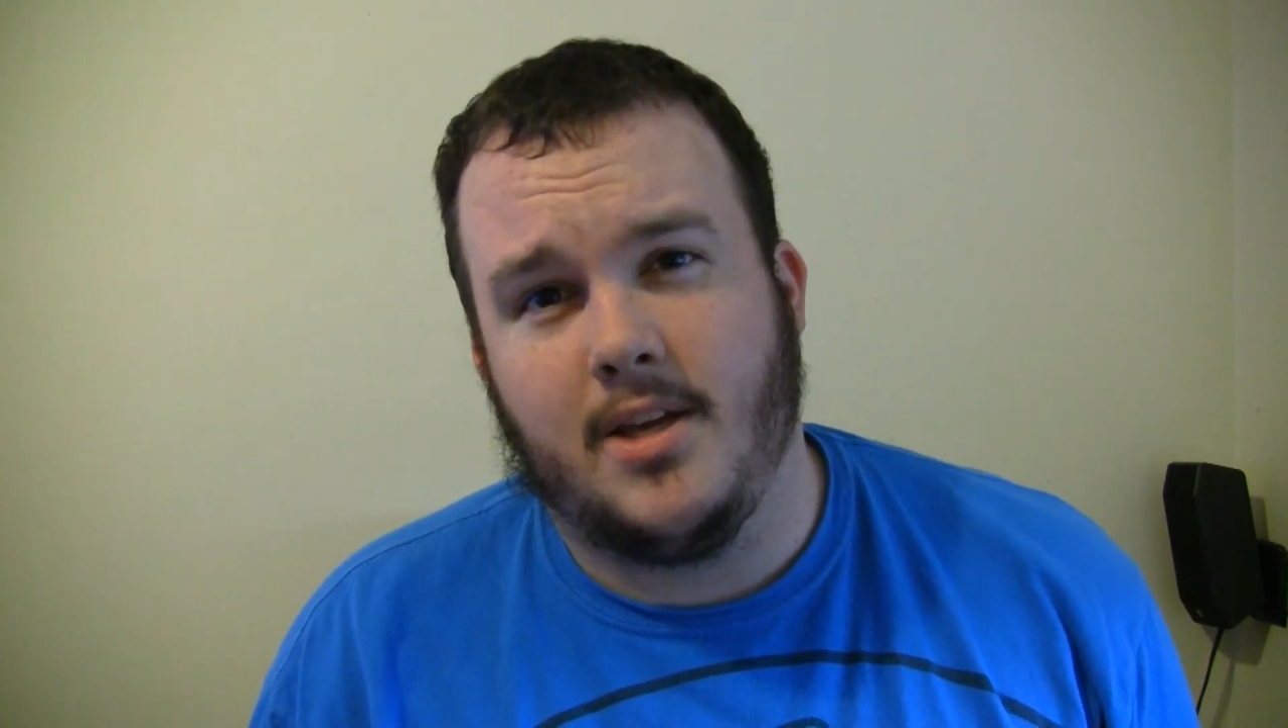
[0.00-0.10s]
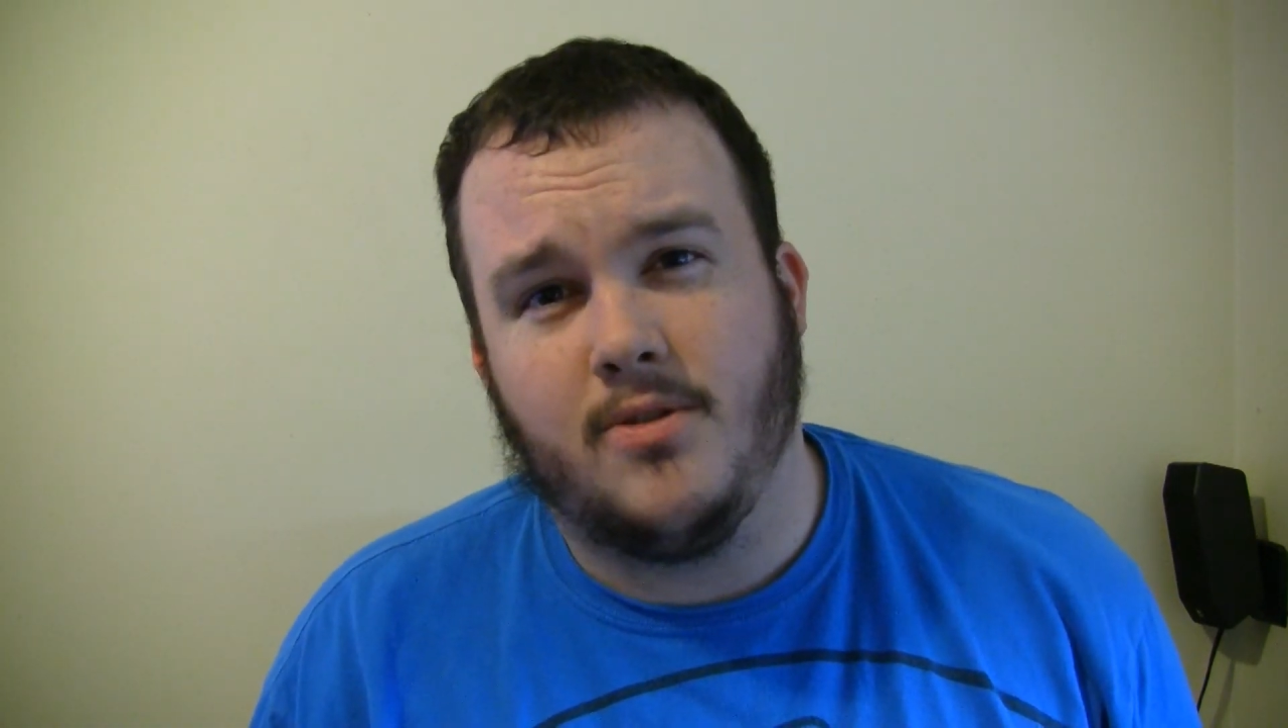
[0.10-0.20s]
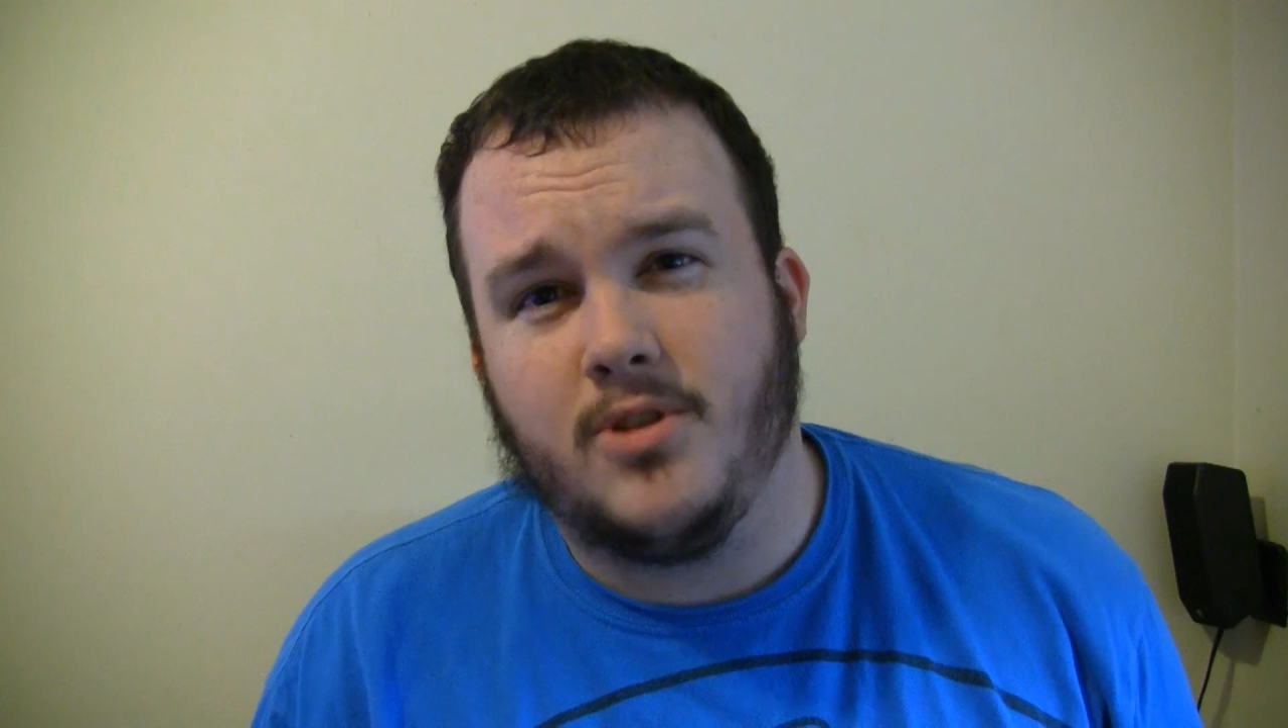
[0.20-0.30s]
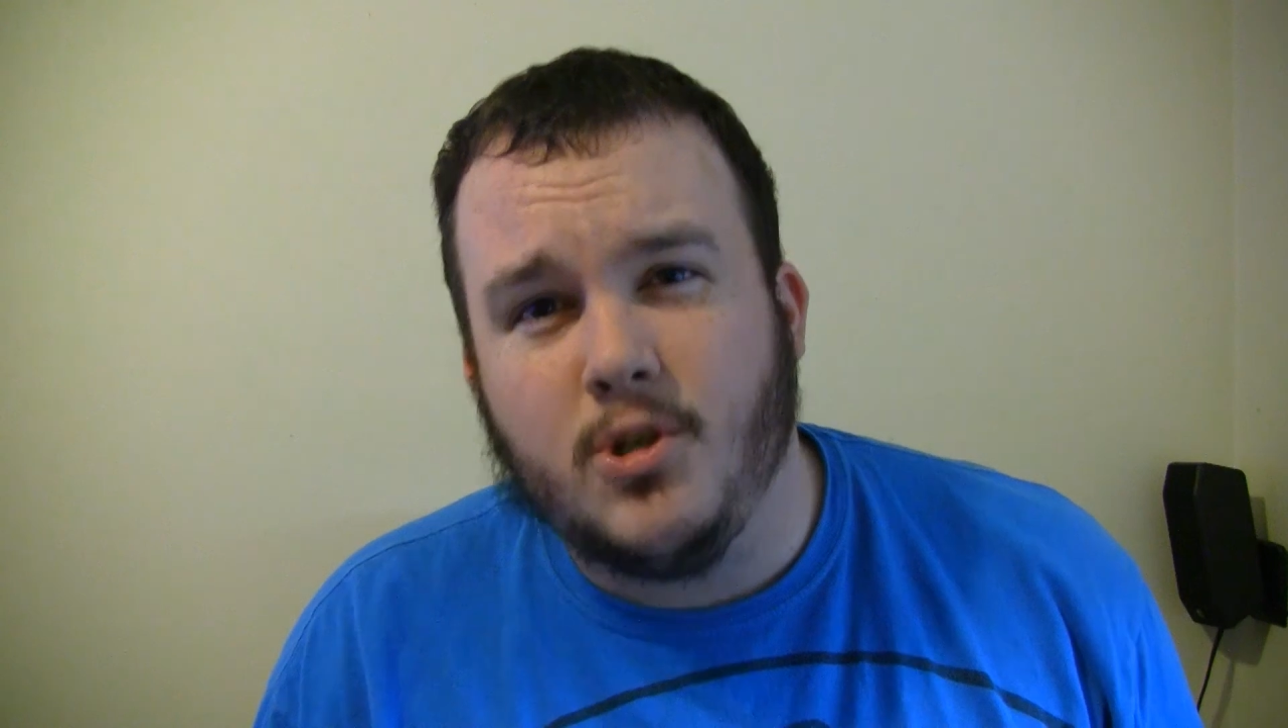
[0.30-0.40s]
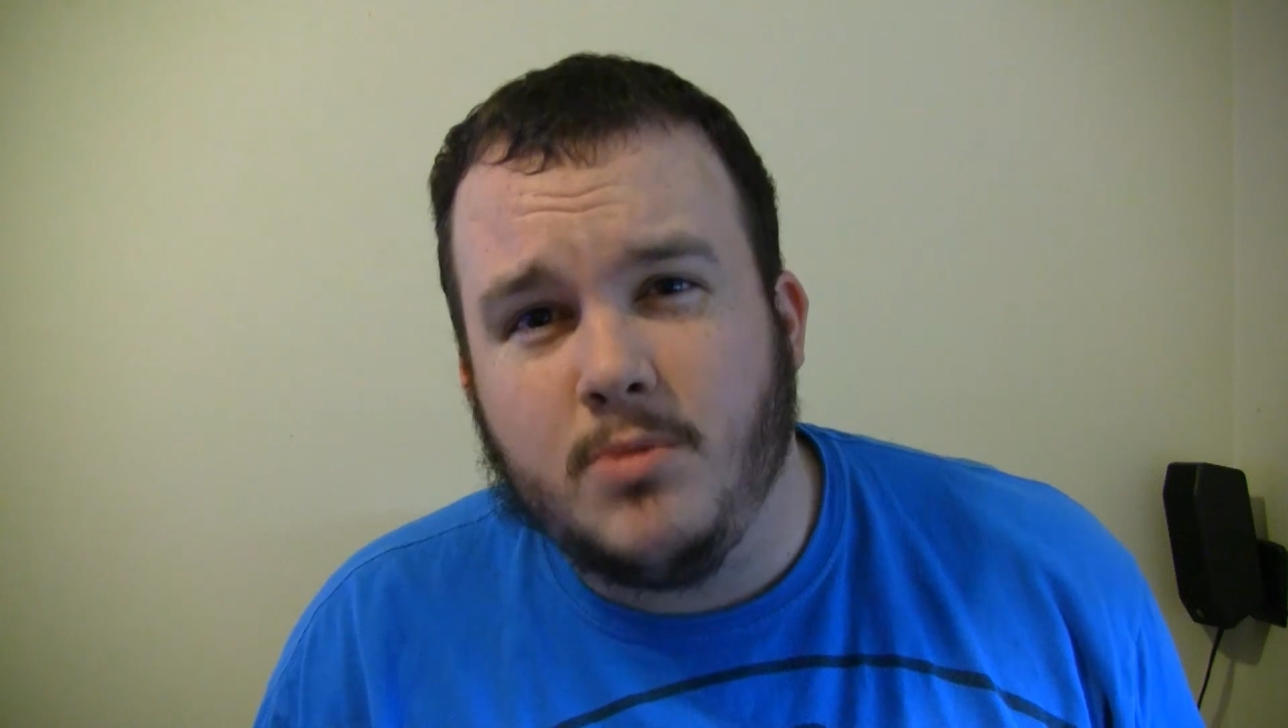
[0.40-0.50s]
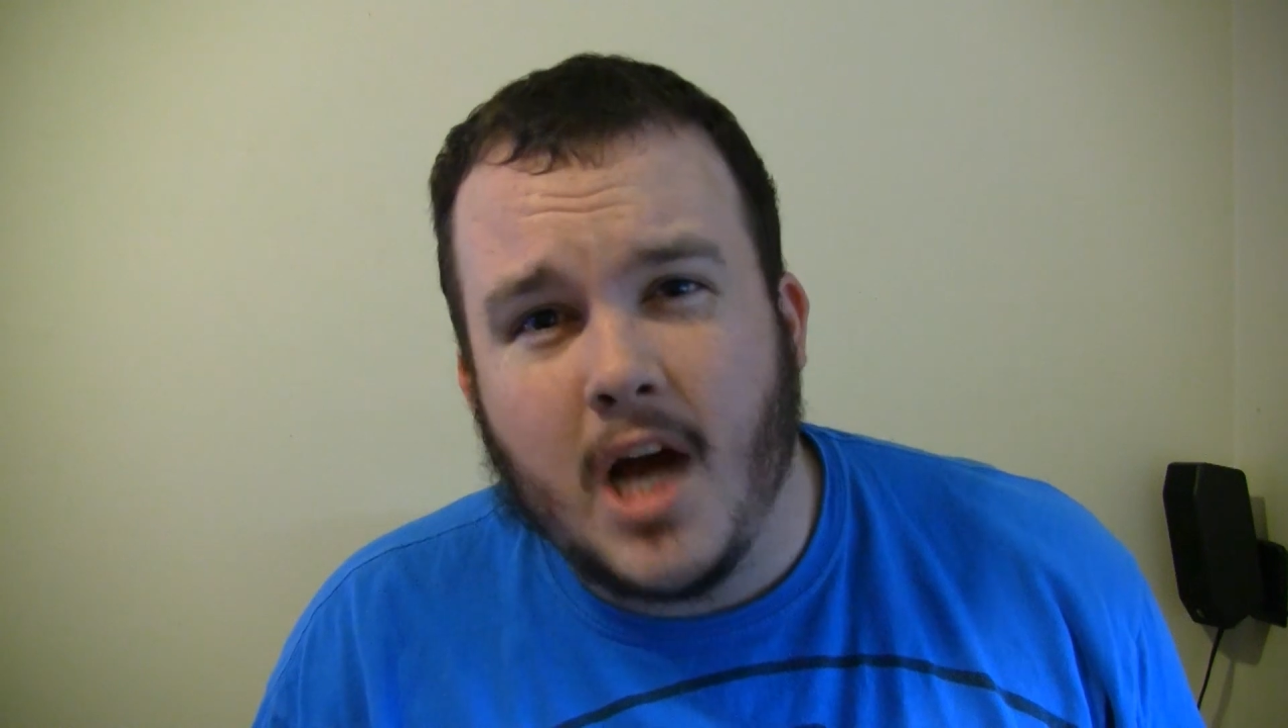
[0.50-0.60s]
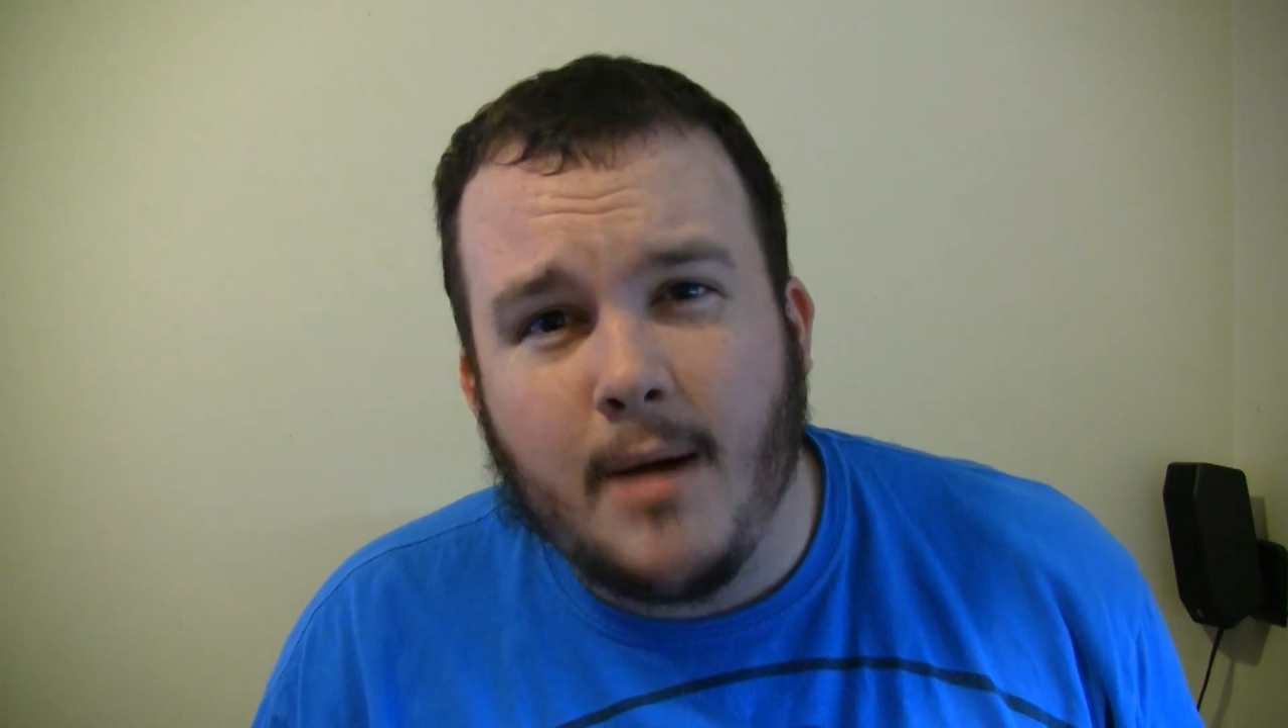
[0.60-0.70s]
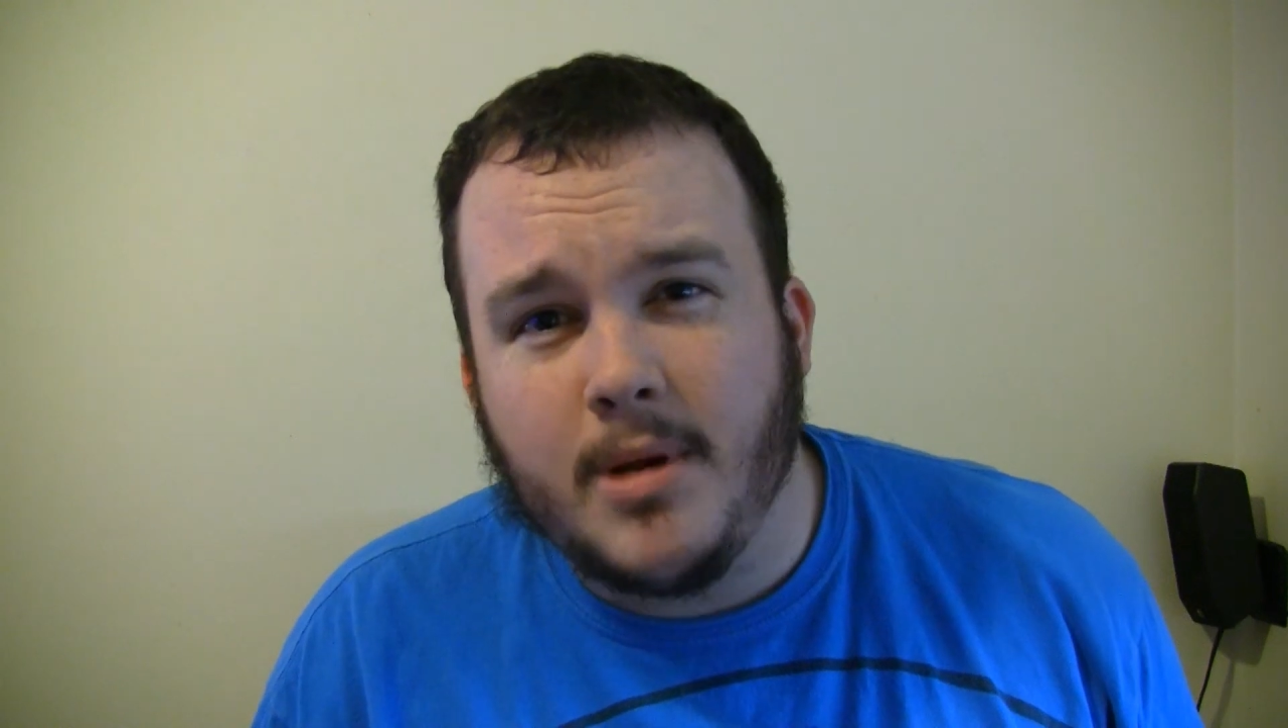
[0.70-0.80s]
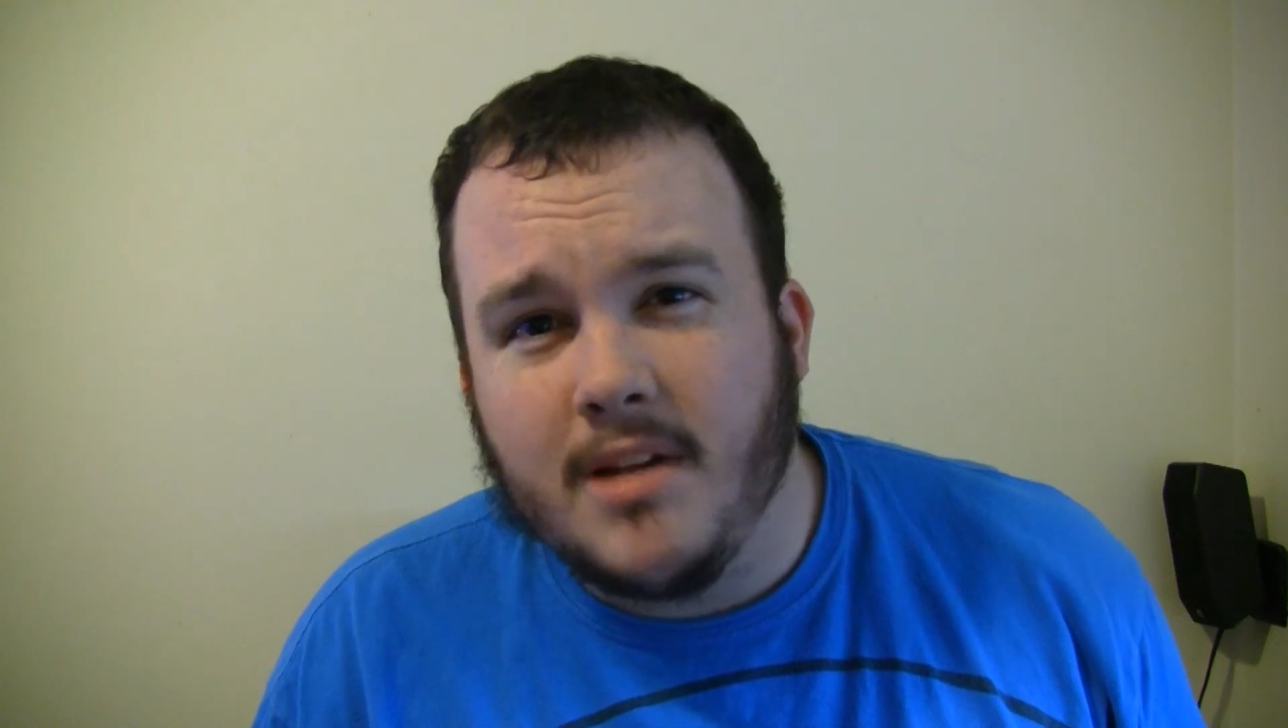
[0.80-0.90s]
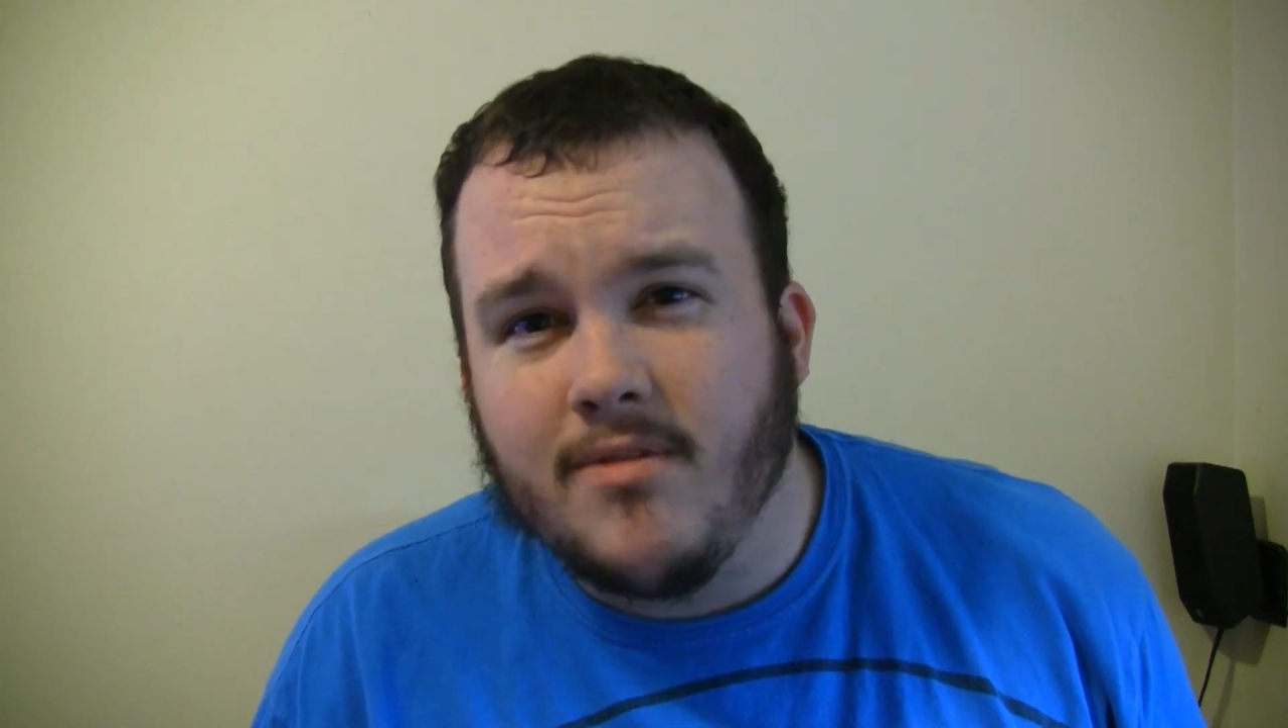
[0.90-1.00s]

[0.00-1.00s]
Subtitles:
YouTube comedy